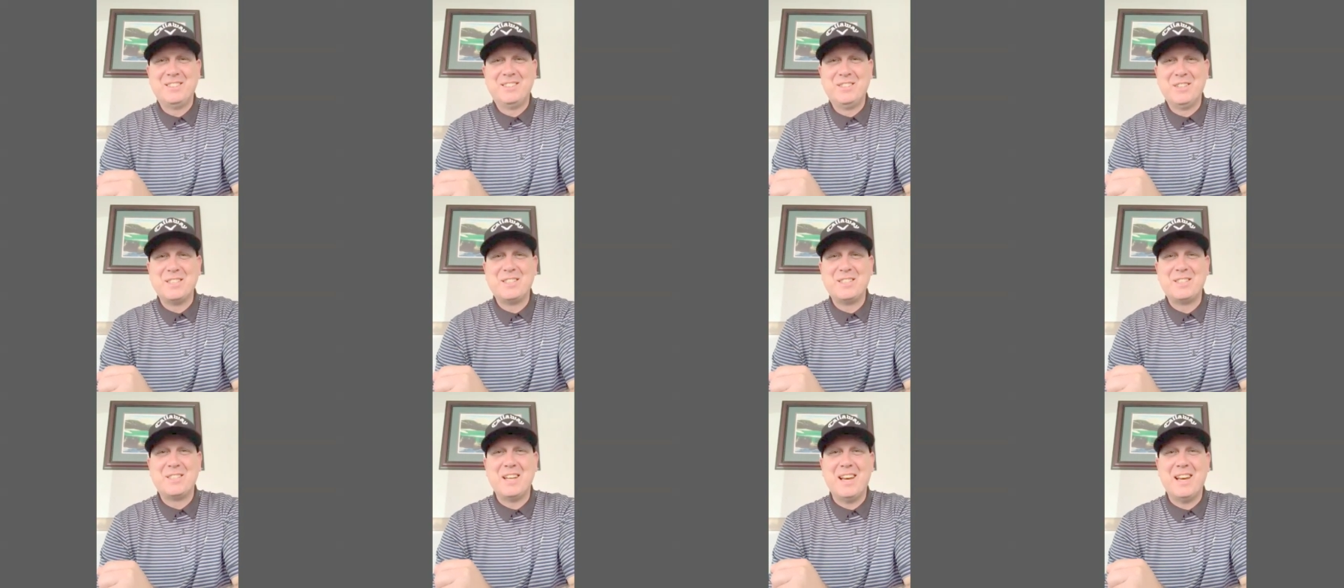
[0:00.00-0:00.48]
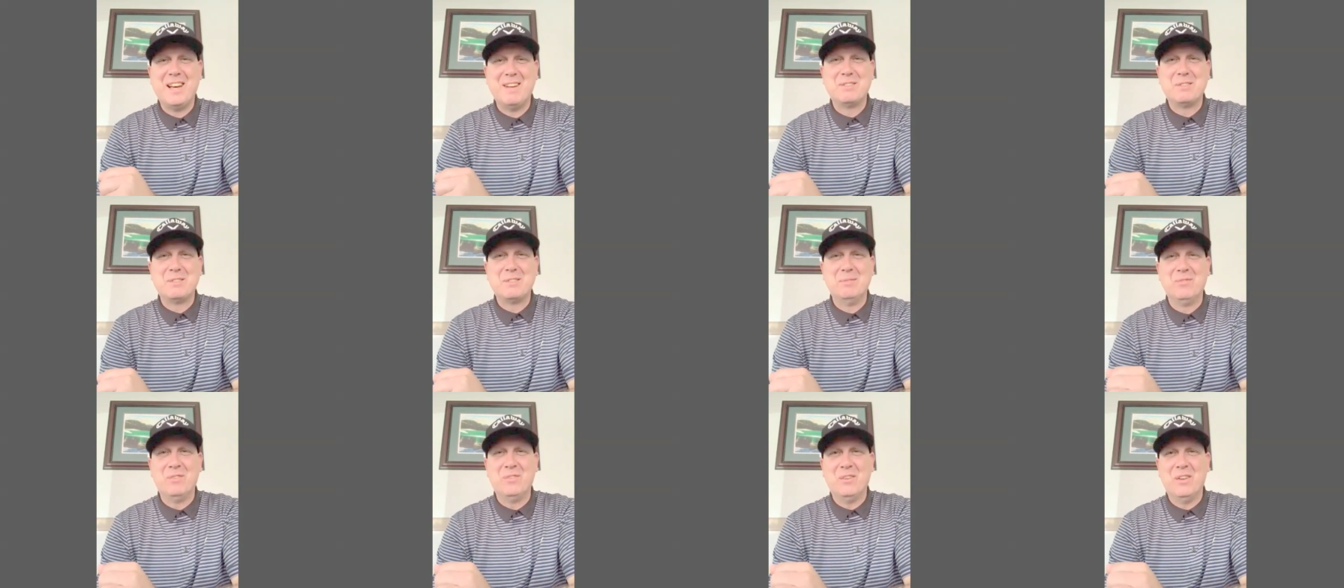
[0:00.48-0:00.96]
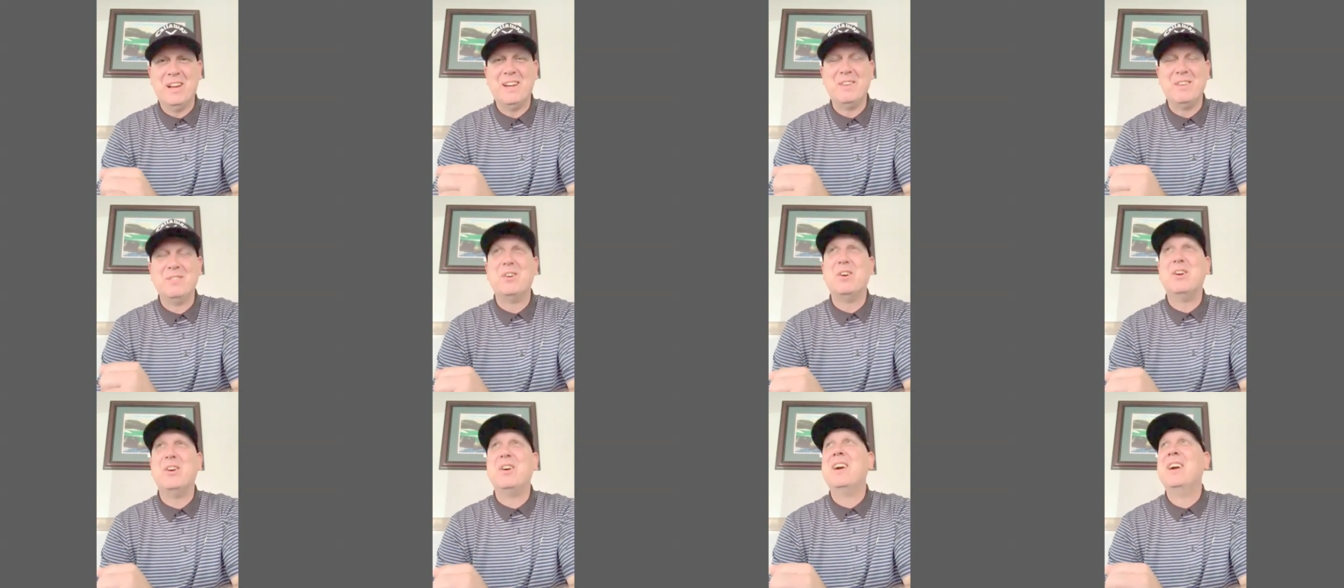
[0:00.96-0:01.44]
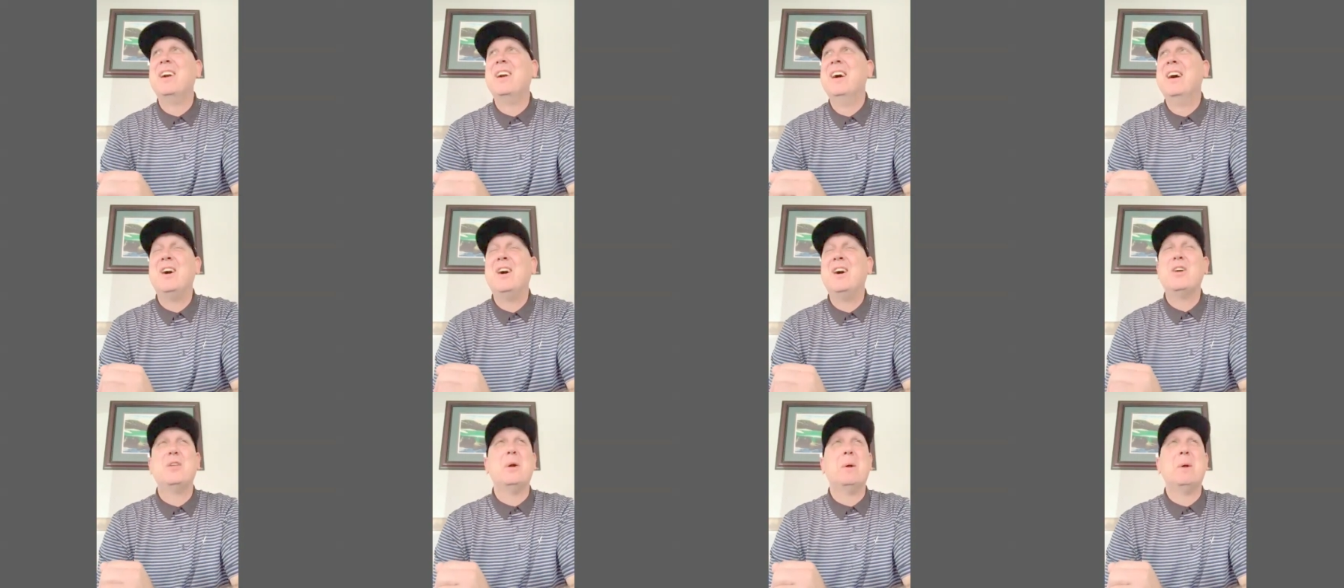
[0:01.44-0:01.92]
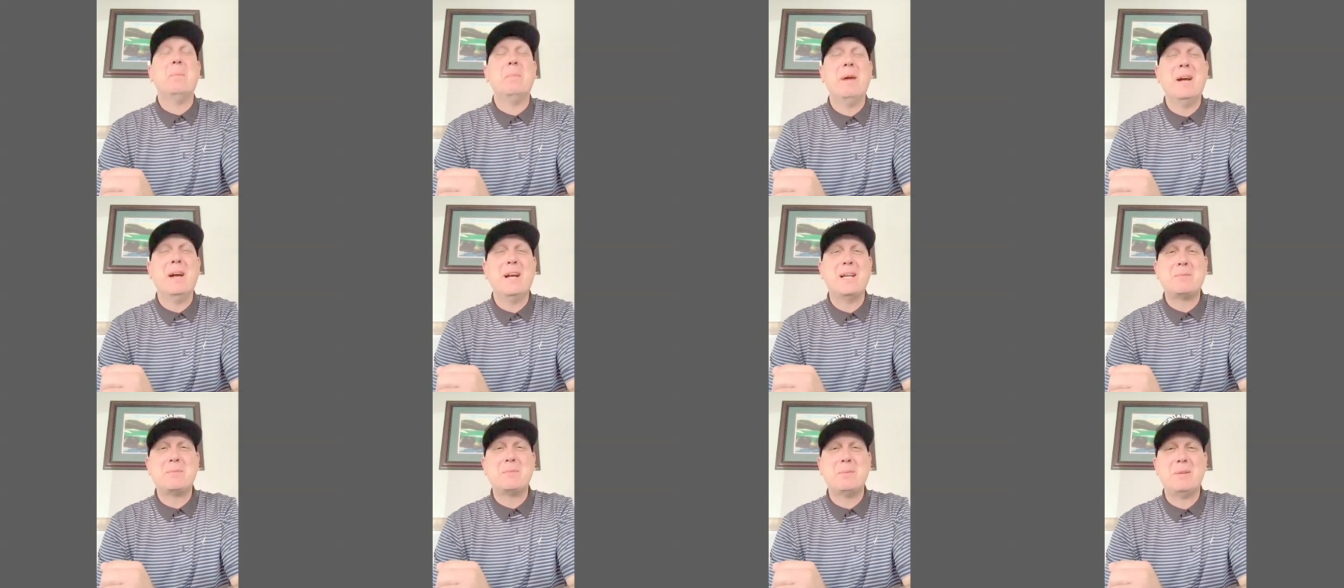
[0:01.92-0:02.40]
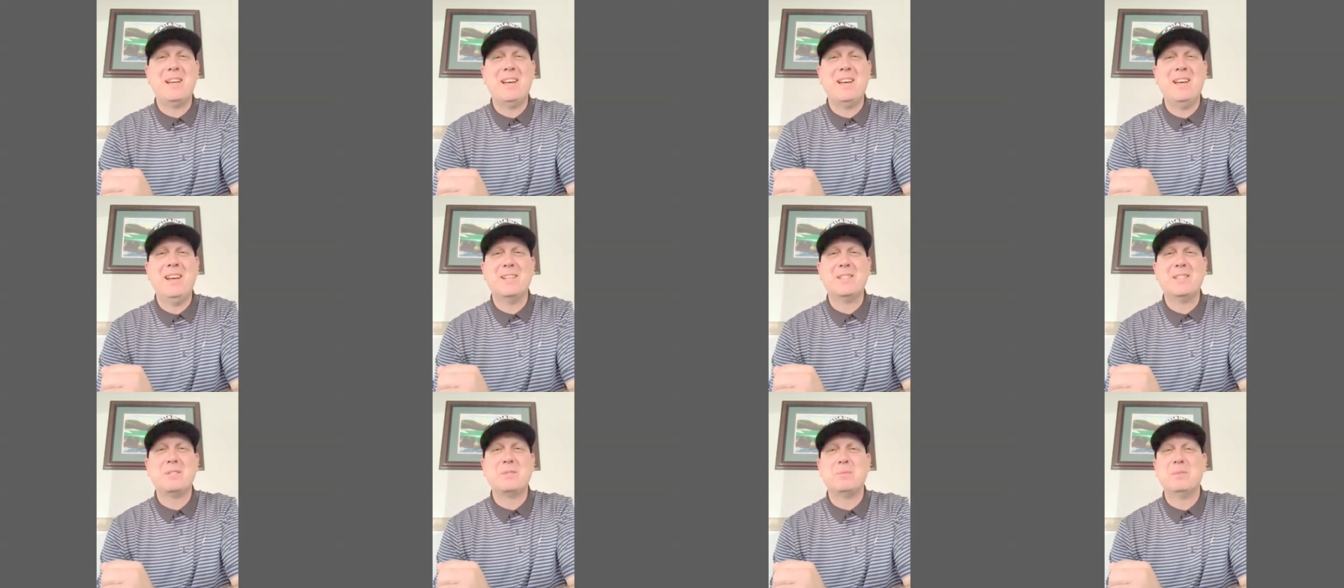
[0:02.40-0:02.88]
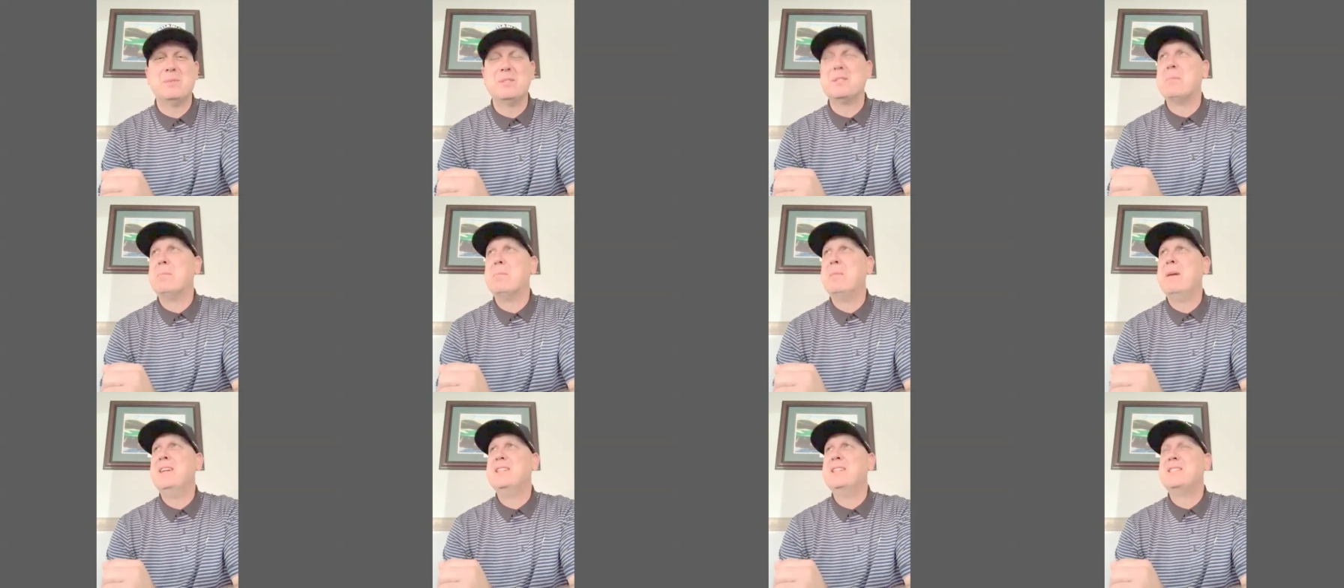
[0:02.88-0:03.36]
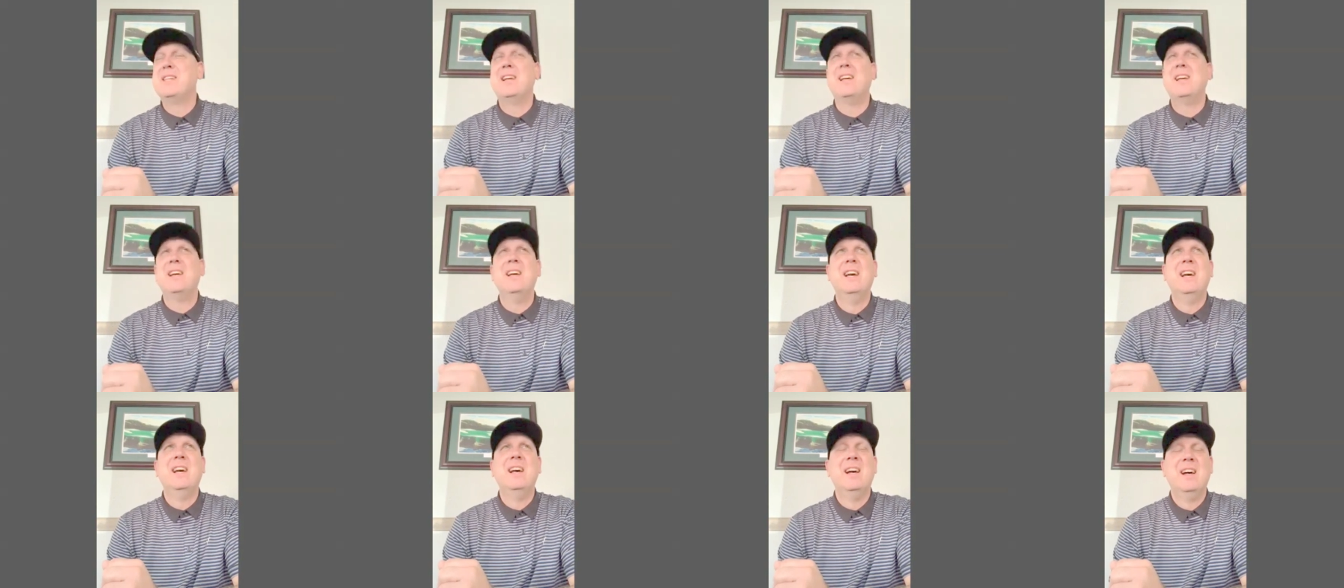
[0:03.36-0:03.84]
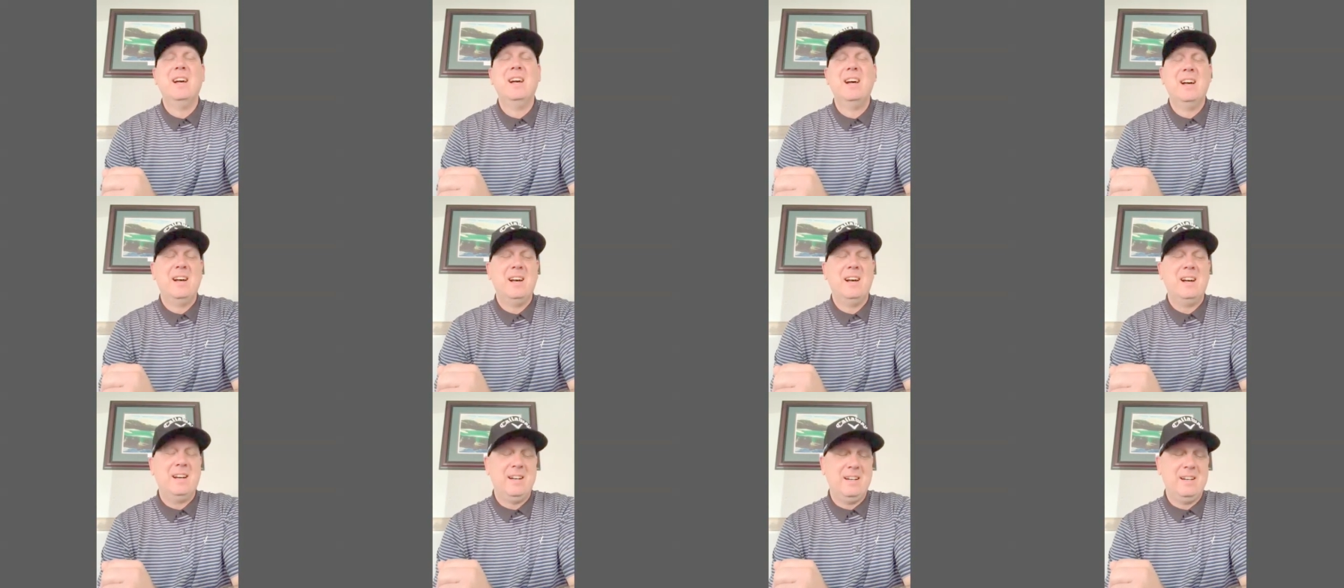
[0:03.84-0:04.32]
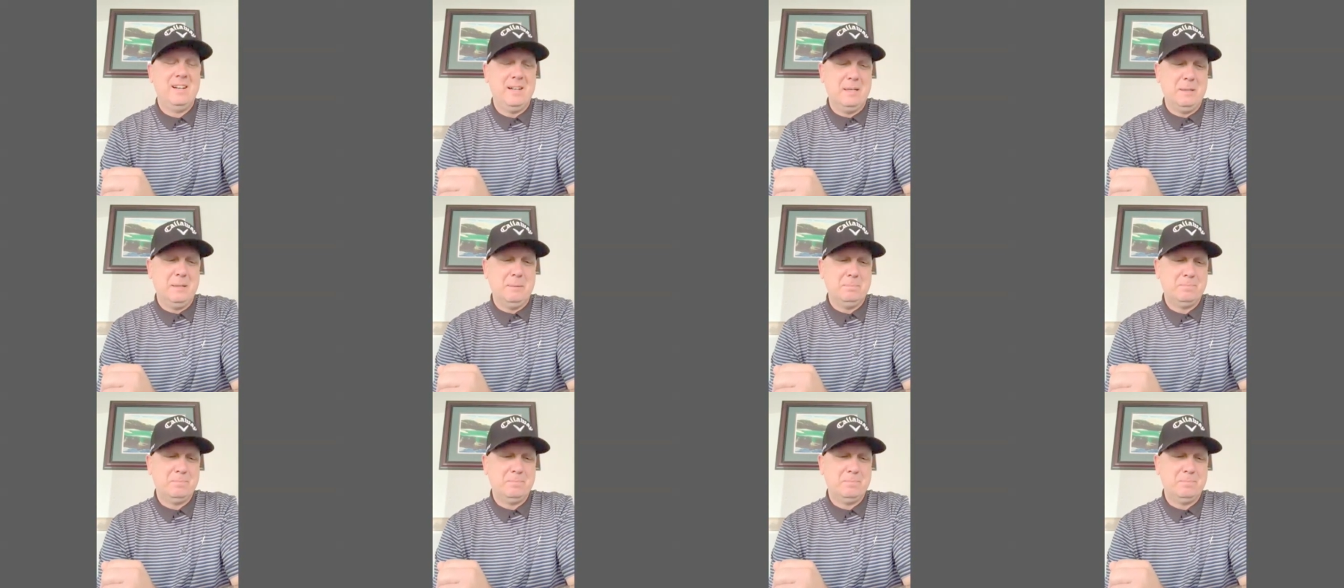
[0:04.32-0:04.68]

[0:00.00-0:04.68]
just to have some flavor other than mashed potatoes was amazing. I